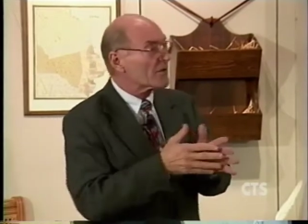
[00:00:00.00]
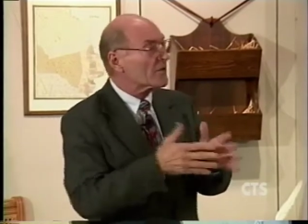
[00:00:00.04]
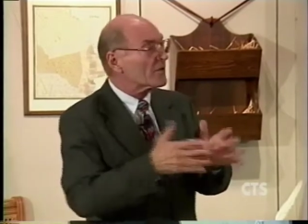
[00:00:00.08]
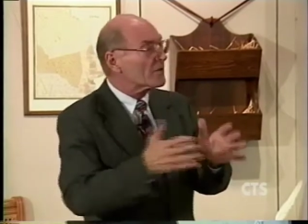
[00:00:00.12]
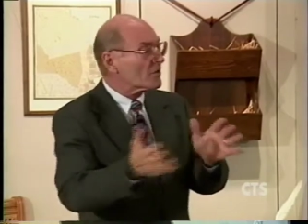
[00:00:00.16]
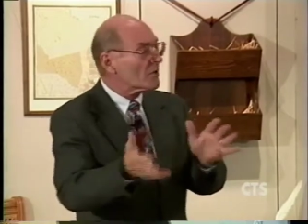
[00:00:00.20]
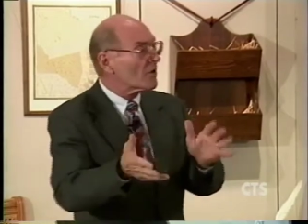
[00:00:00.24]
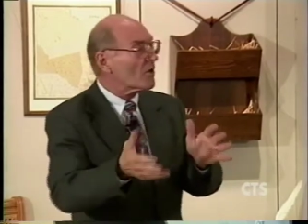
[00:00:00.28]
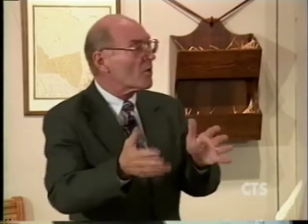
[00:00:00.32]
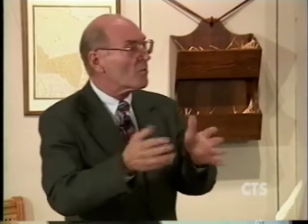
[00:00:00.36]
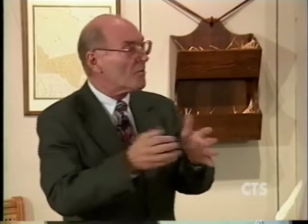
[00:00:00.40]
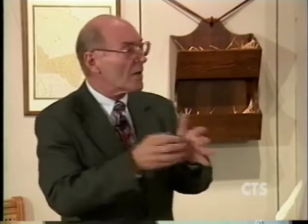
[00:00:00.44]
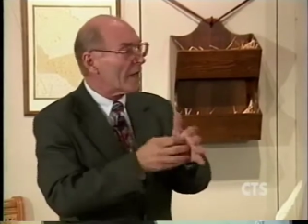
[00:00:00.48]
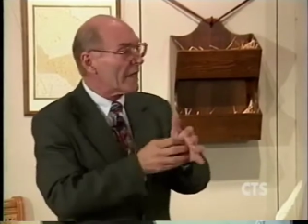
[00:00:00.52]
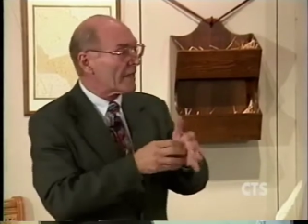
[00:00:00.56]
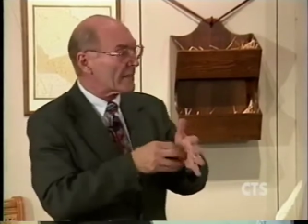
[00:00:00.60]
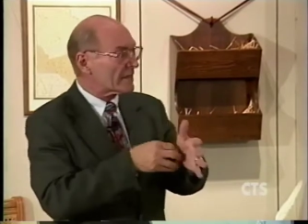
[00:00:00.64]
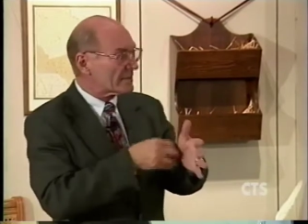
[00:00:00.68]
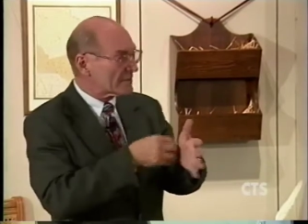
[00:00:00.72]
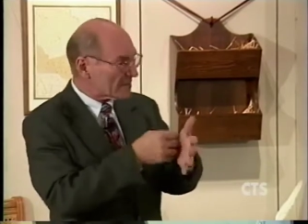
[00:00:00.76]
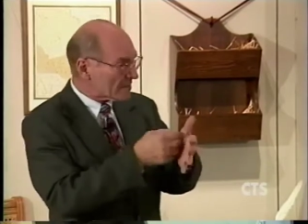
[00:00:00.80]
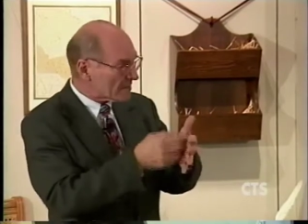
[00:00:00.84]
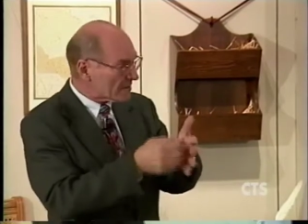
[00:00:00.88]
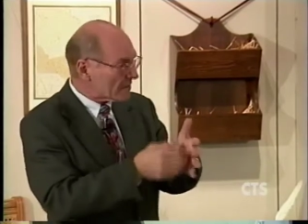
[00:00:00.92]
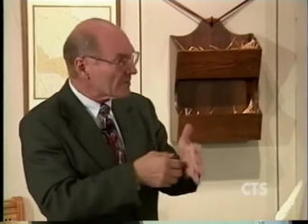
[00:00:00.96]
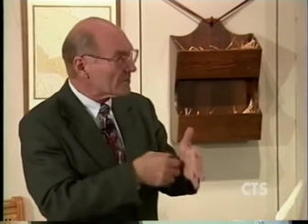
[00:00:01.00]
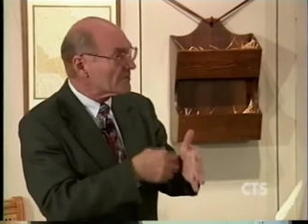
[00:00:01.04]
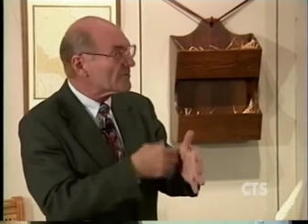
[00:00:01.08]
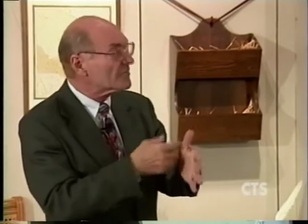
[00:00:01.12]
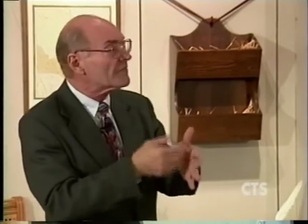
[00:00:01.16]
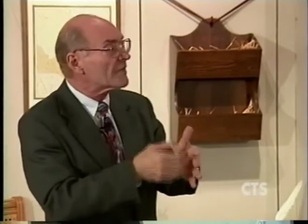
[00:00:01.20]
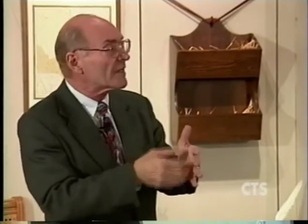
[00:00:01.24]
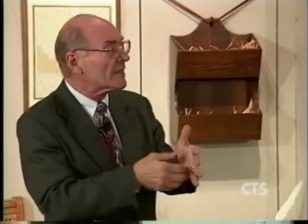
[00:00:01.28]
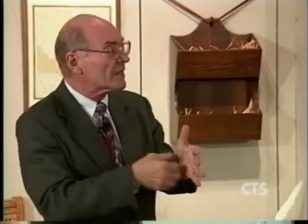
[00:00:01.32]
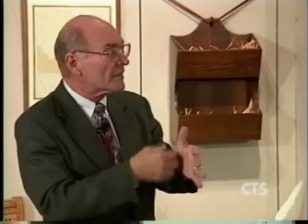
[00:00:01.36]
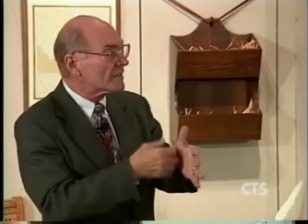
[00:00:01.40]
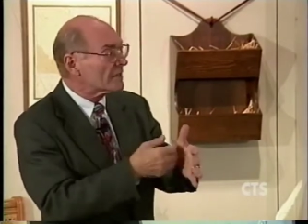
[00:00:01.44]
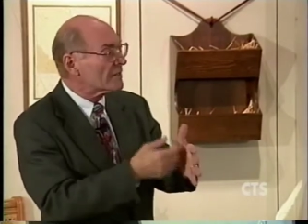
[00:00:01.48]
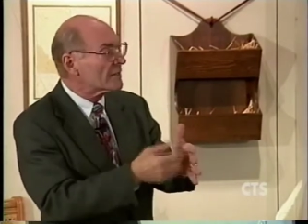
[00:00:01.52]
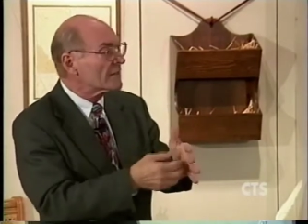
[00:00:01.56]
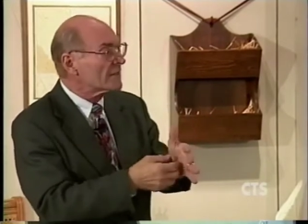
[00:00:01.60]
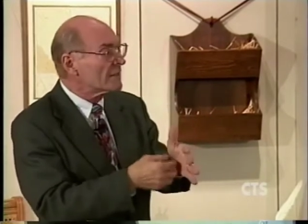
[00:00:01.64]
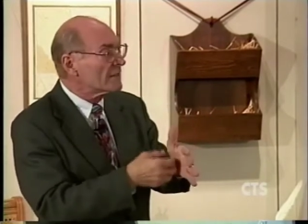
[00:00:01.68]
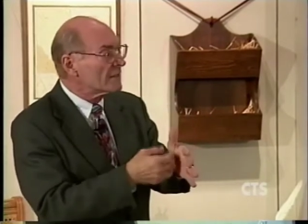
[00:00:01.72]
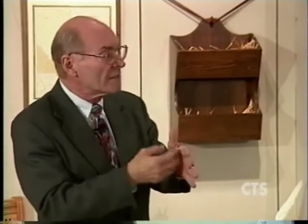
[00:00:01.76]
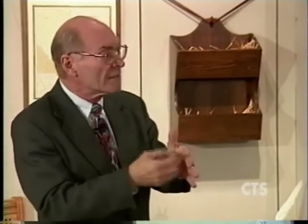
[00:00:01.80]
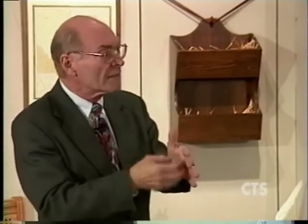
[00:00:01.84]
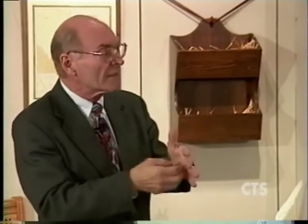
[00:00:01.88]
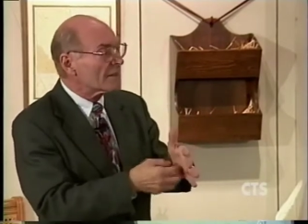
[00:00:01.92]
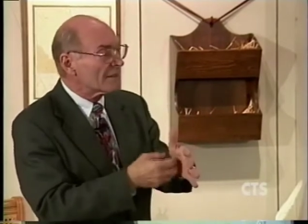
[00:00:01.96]
You can go back and still find
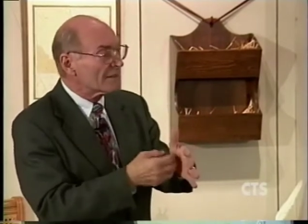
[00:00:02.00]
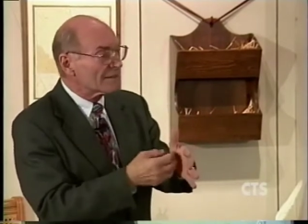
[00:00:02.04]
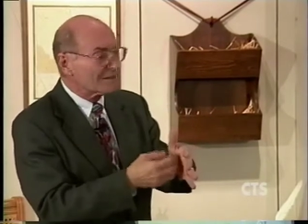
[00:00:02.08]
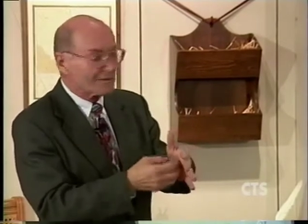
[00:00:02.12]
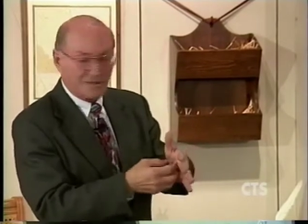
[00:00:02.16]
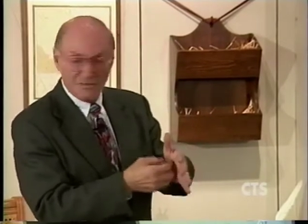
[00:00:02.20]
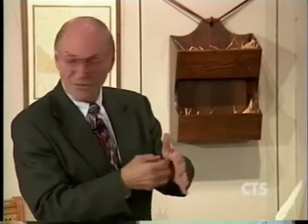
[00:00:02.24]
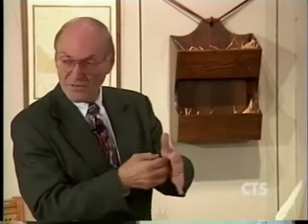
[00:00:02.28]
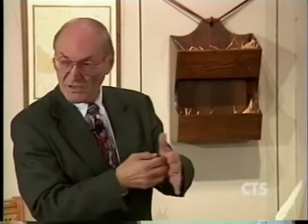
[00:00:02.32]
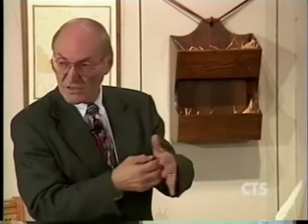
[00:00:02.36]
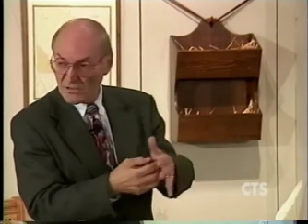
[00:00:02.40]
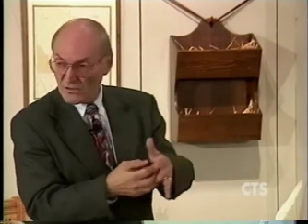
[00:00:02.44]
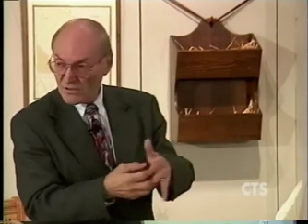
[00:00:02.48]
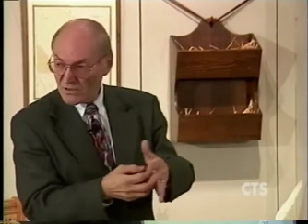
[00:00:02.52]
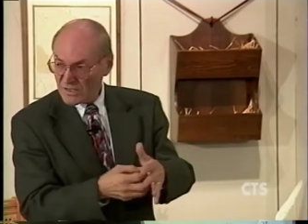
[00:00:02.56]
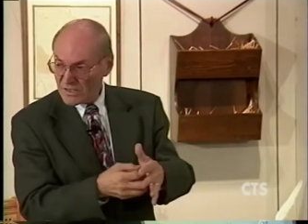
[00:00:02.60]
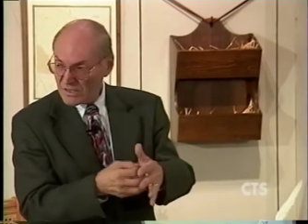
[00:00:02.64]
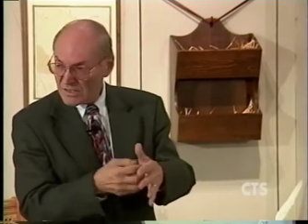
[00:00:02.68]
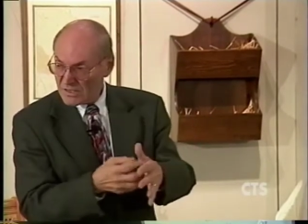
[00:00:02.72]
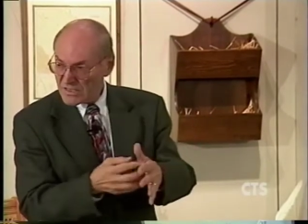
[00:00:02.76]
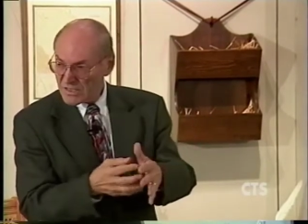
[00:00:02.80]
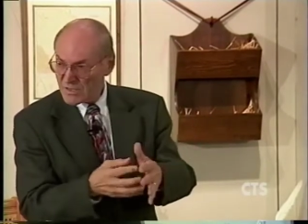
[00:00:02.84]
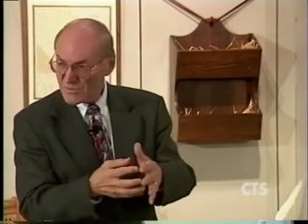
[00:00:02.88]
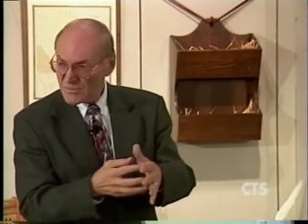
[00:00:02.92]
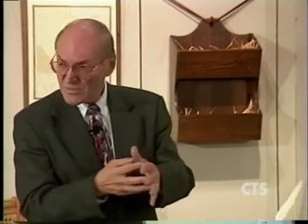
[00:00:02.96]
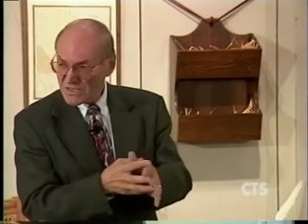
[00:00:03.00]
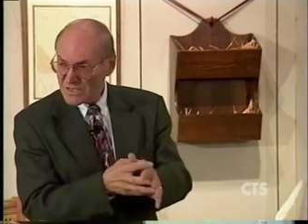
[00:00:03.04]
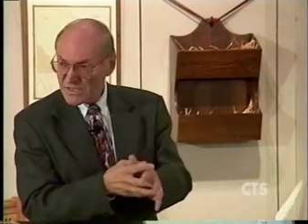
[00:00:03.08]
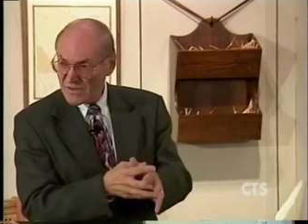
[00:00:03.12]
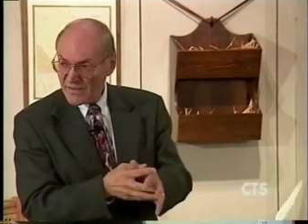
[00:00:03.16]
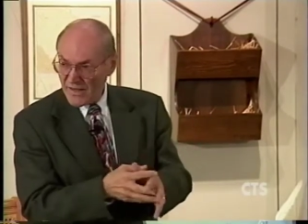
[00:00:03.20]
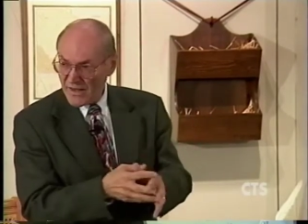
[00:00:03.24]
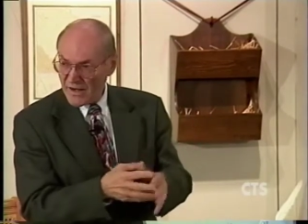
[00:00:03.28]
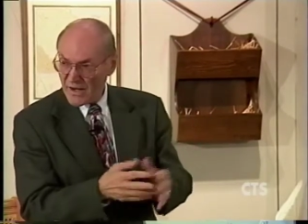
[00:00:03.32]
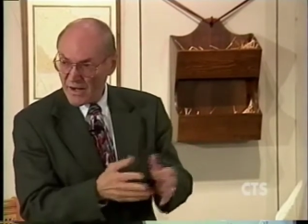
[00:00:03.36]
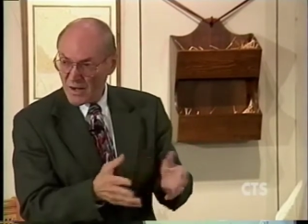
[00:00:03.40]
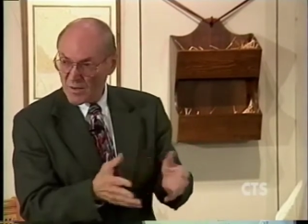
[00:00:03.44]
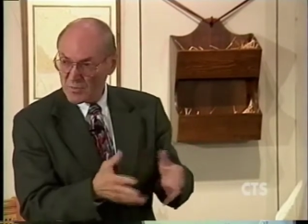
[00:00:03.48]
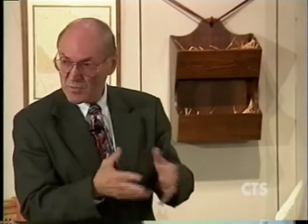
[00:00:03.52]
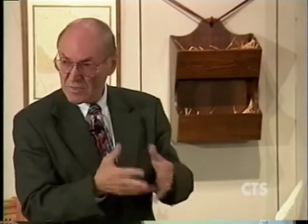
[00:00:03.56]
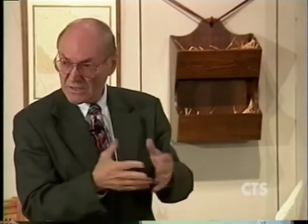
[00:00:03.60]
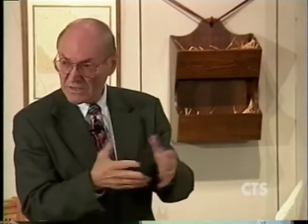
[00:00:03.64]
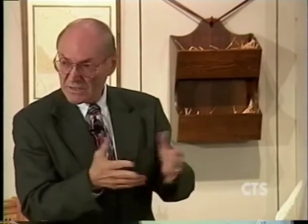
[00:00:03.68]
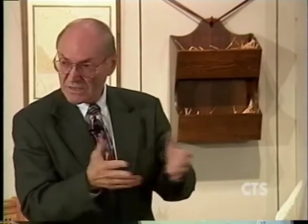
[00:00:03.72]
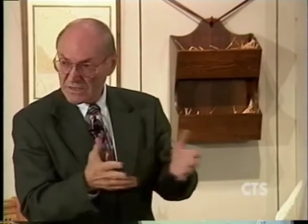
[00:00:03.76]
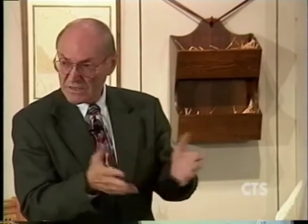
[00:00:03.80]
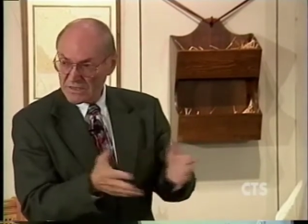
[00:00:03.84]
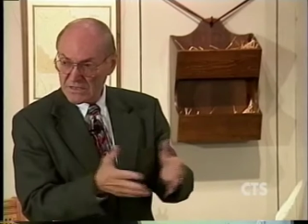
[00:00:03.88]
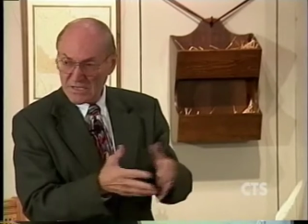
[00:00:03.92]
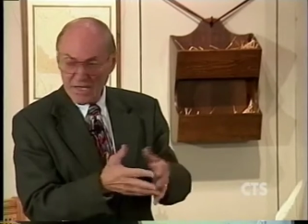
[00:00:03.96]
uh, living organisms in there,
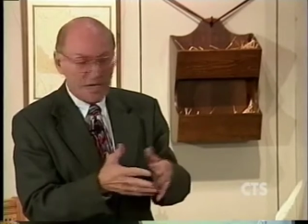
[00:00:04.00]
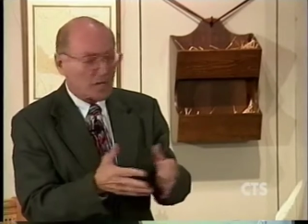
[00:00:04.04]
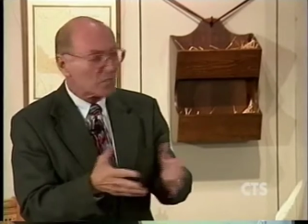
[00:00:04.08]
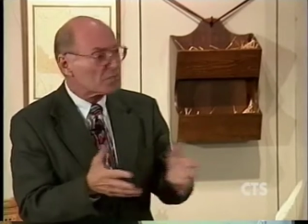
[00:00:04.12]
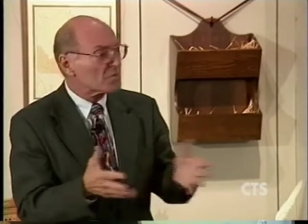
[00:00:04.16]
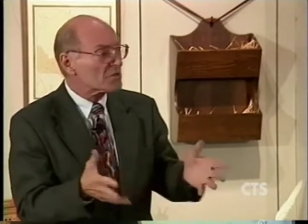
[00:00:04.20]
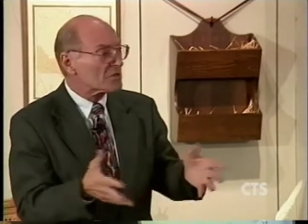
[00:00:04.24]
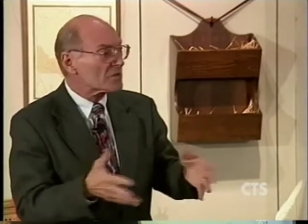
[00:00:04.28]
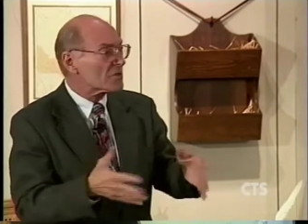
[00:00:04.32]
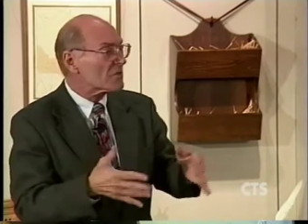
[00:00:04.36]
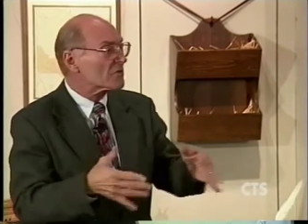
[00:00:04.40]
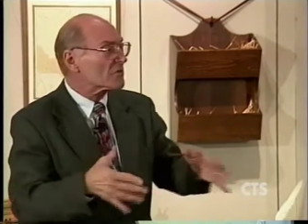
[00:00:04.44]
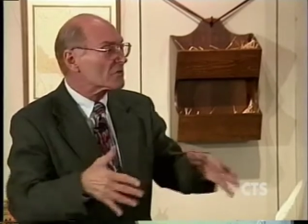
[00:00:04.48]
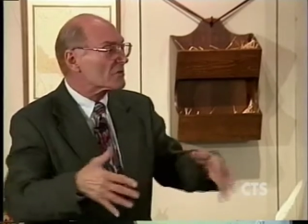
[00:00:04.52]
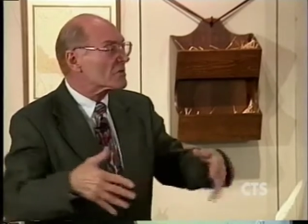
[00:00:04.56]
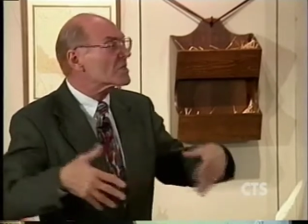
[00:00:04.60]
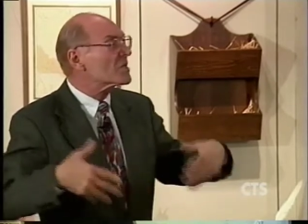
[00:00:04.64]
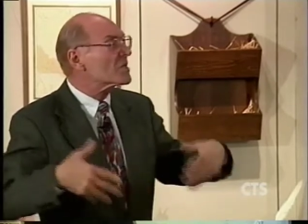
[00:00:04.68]
but these animals don't